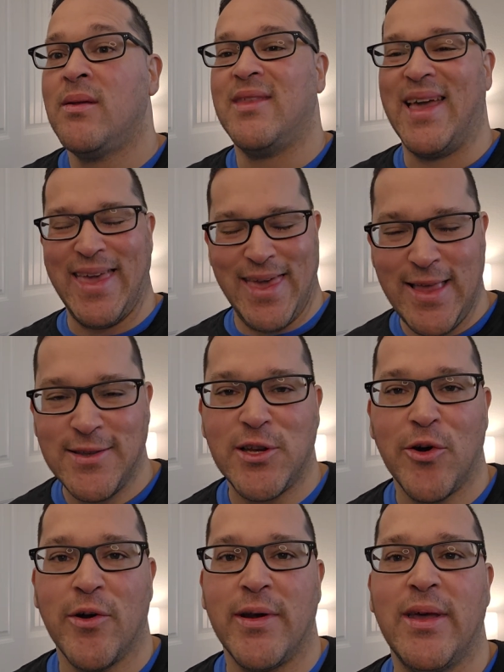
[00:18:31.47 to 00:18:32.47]
the
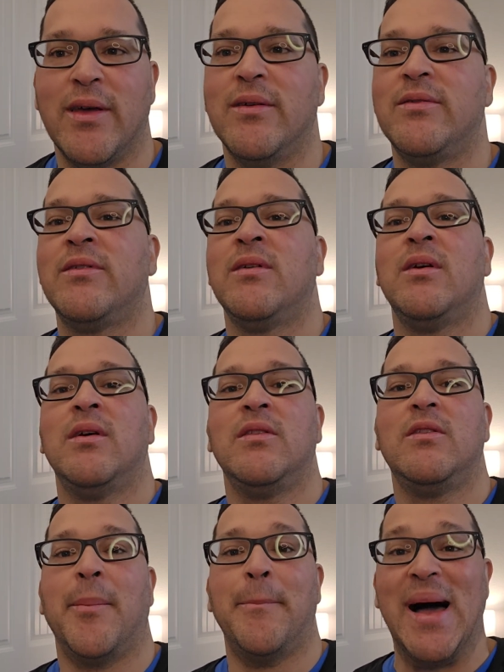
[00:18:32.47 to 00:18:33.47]
easier it is
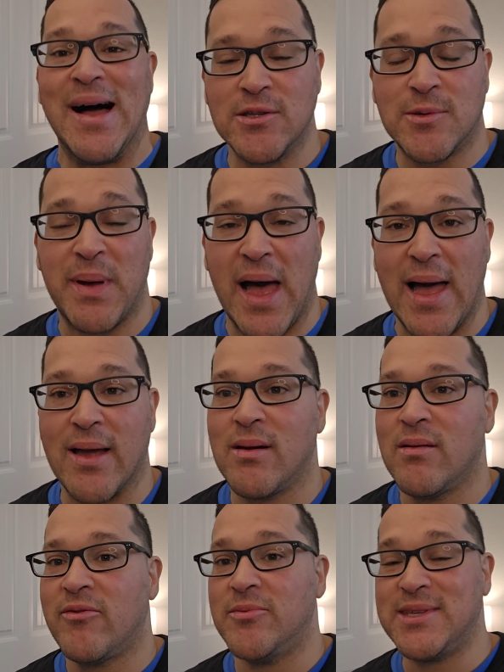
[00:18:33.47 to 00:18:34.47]
to bounce
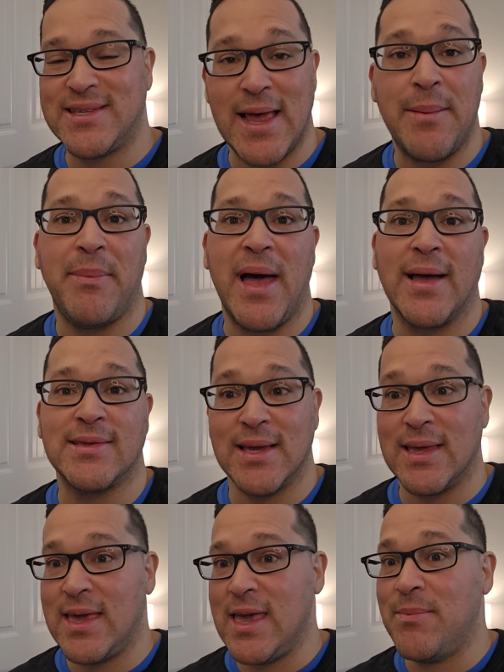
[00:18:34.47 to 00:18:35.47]
back from setbacks
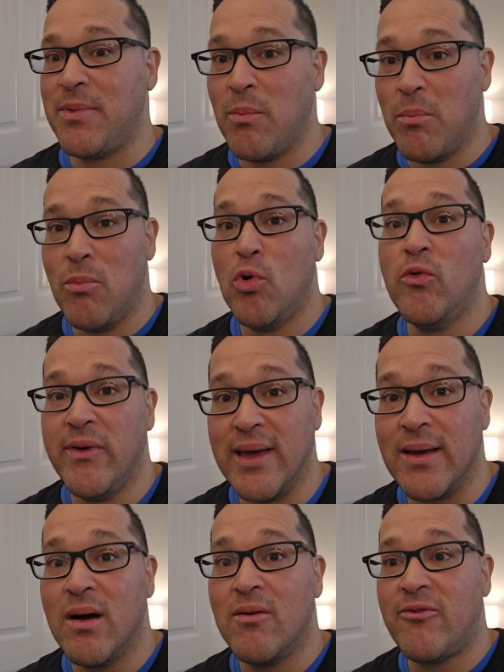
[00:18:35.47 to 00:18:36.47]
and keep
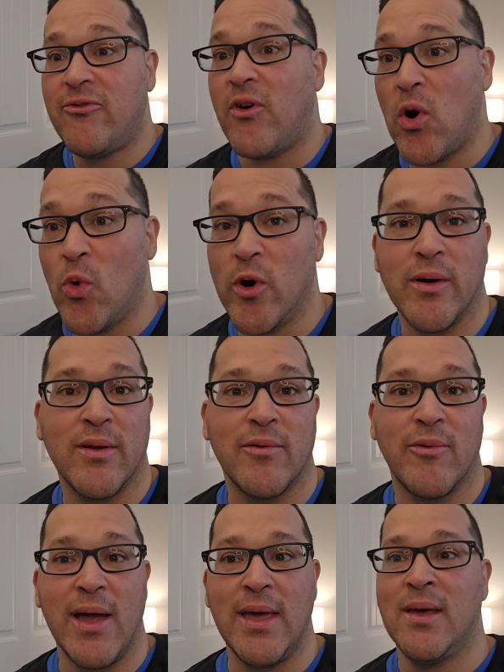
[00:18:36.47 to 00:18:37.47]
moving forward,
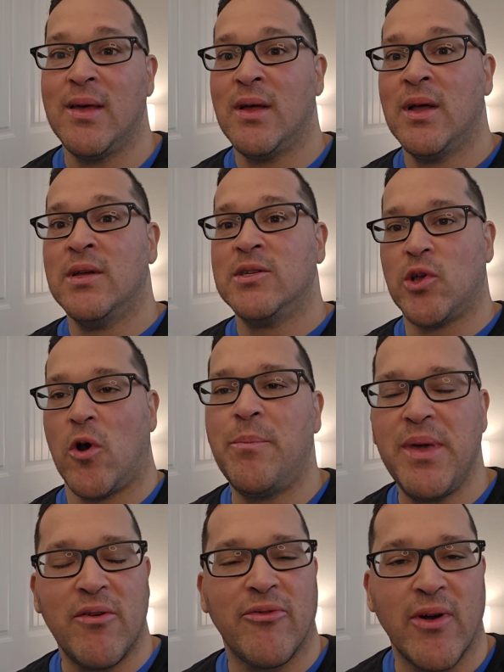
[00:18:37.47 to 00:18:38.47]
right? So don't
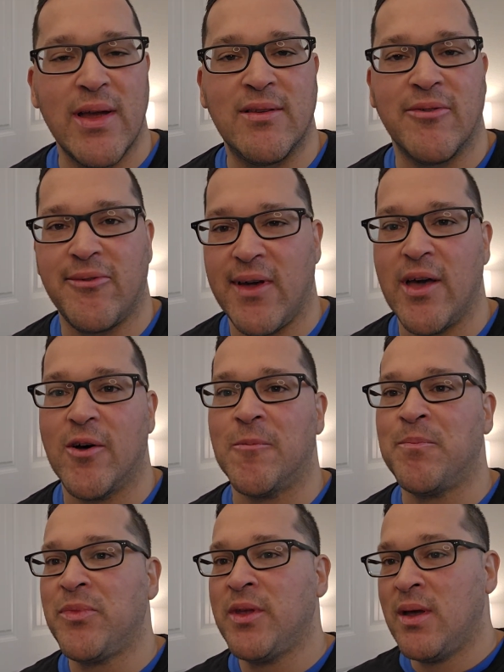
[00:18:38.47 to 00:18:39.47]
be afraid to fail.